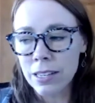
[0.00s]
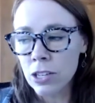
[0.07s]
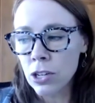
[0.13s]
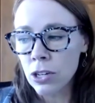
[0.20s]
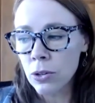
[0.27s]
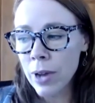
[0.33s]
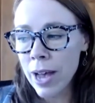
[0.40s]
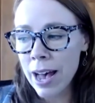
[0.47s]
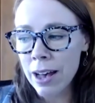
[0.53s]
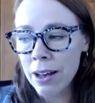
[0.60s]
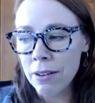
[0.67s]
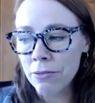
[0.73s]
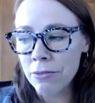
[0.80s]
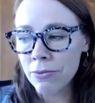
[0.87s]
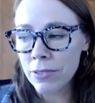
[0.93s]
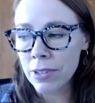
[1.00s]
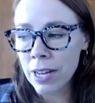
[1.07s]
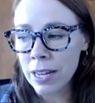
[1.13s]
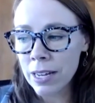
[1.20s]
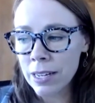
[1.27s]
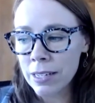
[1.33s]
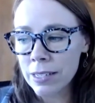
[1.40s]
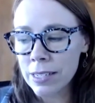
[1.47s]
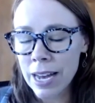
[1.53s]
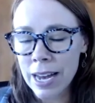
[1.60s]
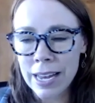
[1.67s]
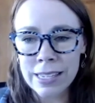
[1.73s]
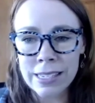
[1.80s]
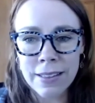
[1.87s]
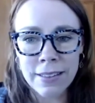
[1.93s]
you have uh,
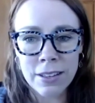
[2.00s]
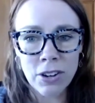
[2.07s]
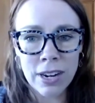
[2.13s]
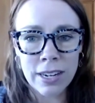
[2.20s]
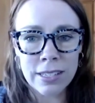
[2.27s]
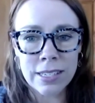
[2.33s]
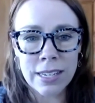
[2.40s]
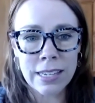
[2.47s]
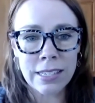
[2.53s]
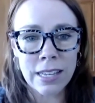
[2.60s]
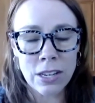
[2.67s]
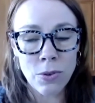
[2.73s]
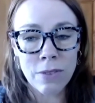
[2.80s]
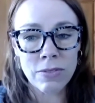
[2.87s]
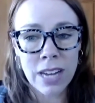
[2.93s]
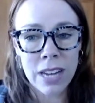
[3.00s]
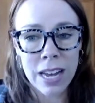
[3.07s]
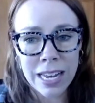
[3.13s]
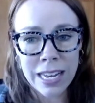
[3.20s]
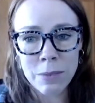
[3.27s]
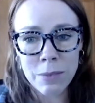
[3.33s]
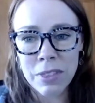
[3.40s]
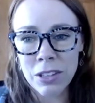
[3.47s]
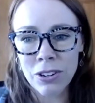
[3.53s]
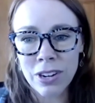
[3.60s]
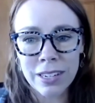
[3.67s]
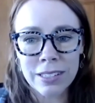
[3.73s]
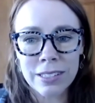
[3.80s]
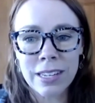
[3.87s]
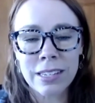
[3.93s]
ties in the United States and you have time in the
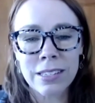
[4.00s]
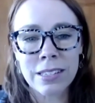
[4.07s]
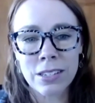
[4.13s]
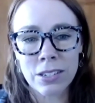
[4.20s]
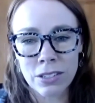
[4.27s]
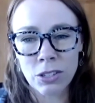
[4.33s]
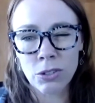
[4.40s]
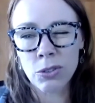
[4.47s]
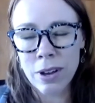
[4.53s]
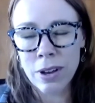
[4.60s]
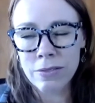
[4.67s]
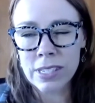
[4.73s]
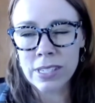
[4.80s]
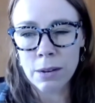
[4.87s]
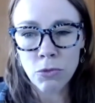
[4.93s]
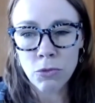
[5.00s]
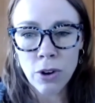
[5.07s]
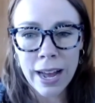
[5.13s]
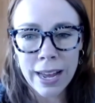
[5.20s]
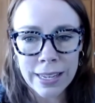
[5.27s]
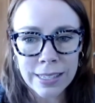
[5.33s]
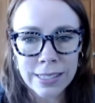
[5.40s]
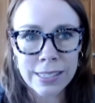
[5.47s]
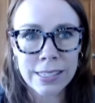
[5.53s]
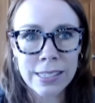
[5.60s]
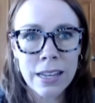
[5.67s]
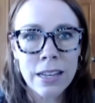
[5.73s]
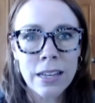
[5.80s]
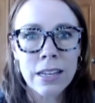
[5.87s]
United States, that you do have some rights